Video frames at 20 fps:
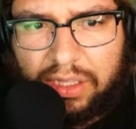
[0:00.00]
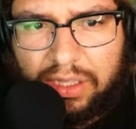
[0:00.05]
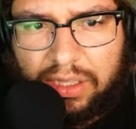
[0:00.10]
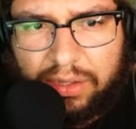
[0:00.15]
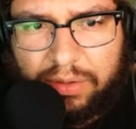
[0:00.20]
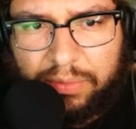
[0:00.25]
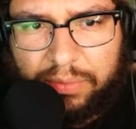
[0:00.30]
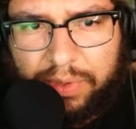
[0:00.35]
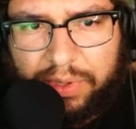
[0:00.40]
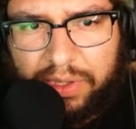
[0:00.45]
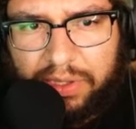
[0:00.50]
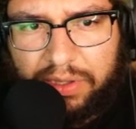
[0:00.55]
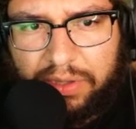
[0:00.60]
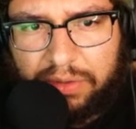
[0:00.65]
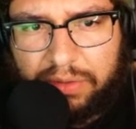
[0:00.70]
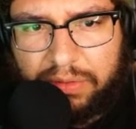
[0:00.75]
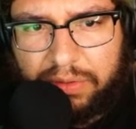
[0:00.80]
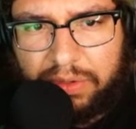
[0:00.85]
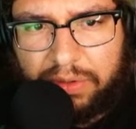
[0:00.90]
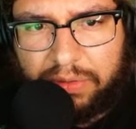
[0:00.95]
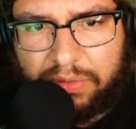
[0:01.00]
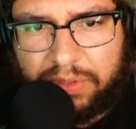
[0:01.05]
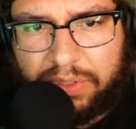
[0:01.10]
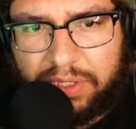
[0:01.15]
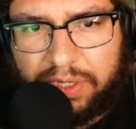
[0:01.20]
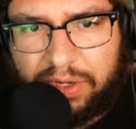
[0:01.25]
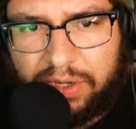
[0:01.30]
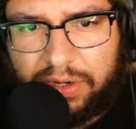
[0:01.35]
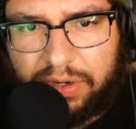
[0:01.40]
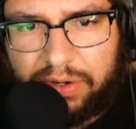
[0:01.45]
When you don't
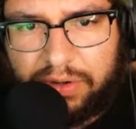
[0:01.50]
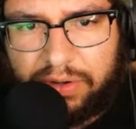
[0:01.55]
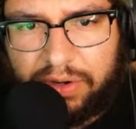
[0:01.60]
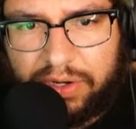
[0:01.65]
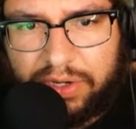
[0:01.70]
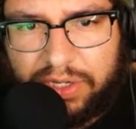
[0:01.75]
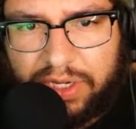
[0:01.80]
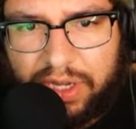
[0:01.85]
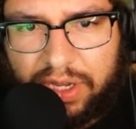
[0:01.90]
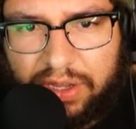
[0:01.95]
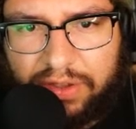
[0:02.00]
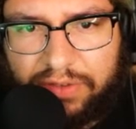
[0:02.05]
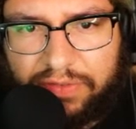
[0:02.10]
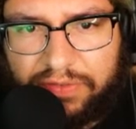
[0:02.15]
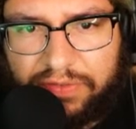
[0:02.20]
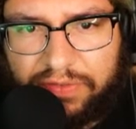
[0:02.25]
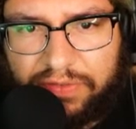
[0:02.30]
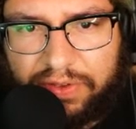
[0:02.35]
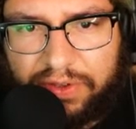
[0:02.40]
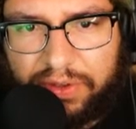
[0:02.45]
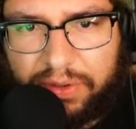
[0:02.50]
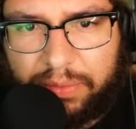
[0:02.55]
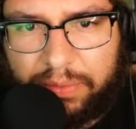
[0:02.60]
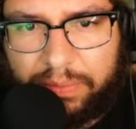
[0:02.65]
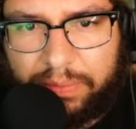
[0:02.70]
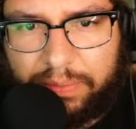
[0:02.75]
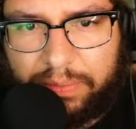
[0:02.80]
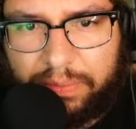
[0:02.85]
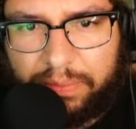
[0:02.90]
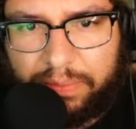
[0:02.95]
tell your crush how you feel
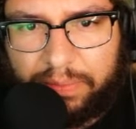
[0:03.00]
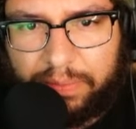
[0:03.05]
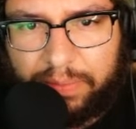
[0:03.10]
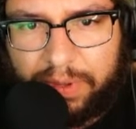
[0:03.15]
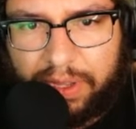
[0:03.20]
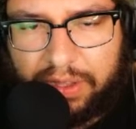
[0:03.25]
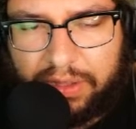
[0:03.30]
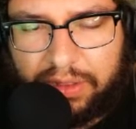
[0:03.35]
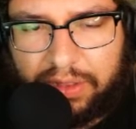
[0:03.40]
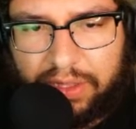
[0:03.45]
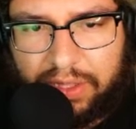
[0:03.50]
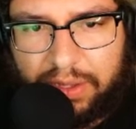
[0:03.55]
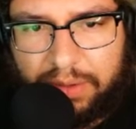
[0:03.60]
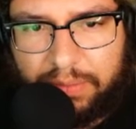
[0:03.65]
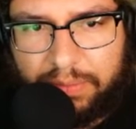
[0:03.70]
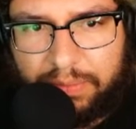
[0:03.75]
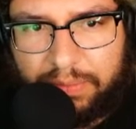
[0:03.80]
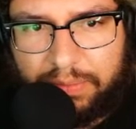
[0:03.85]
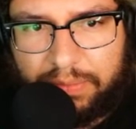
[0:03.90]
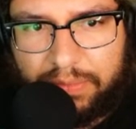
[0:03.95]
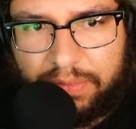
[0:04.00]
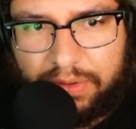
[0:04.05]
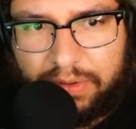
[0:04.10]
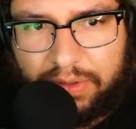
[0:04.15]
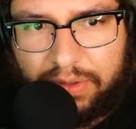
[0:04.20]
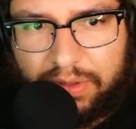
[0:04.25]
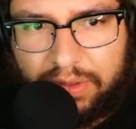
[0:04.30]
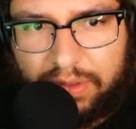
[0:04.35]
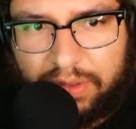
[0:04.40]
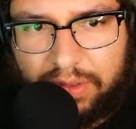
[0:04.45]
about them.
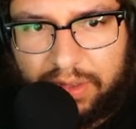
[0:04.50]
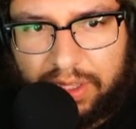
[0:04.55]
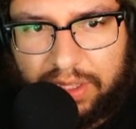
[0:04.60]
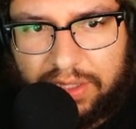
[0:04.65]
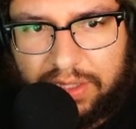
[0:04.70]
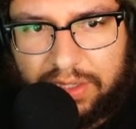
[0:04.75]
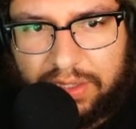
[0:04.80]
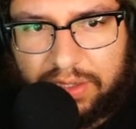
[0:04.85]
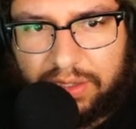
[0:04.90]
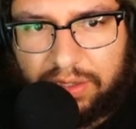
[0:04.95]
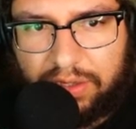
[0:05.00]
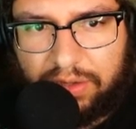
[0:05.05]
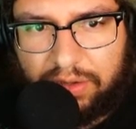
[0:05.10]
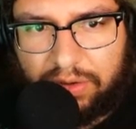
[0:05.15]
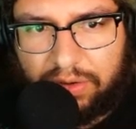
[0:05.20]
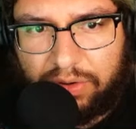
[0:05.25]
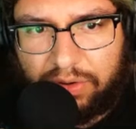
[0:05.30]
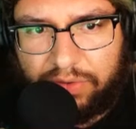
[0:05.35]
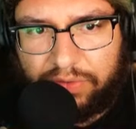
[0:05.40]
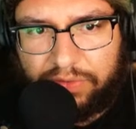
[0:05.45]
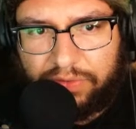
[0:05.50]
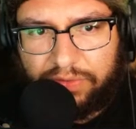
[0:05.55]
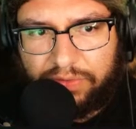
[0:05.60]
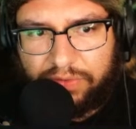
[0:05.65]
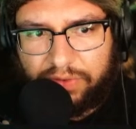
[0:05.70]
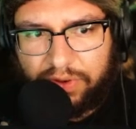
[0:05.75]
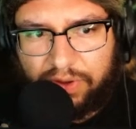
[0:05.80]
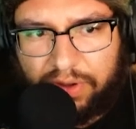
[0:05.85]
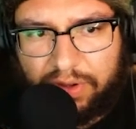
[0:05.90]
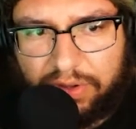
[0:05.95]
That's your
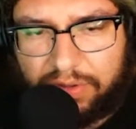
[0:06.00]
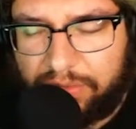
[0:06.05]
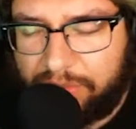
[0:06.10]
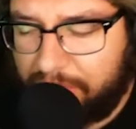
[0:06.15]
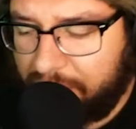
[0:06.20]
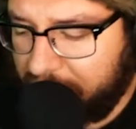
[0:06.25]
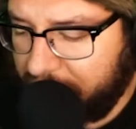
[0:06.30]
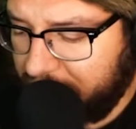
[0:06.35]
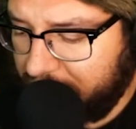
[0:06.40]
fault. Whoa.